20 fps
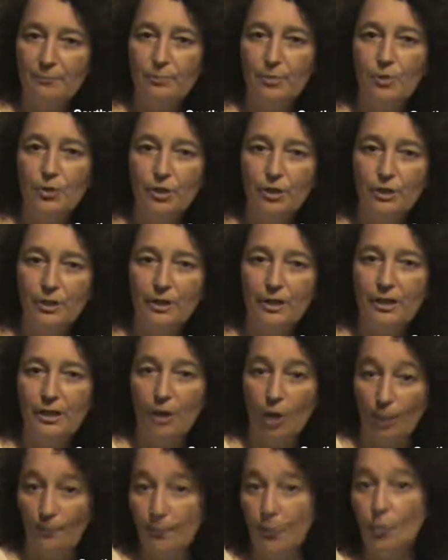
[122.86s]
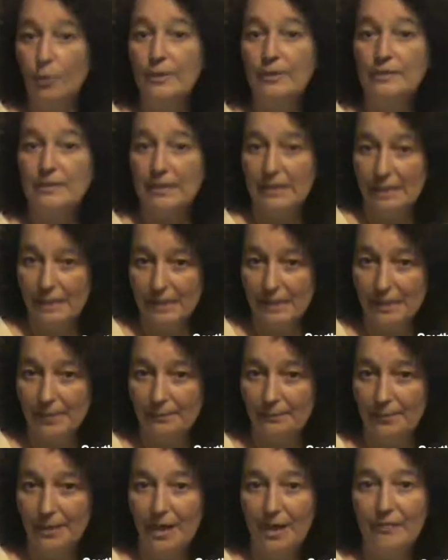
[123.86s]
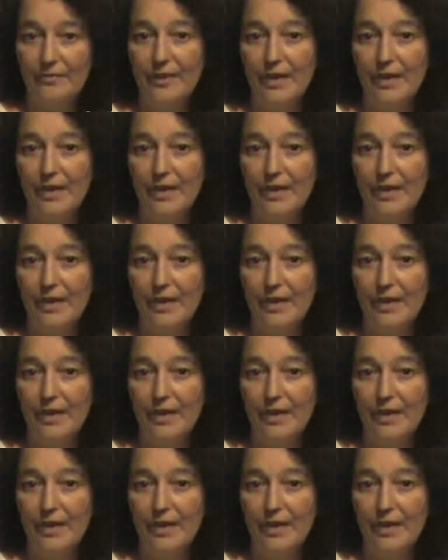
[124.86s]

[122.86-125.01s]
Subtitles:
appointed him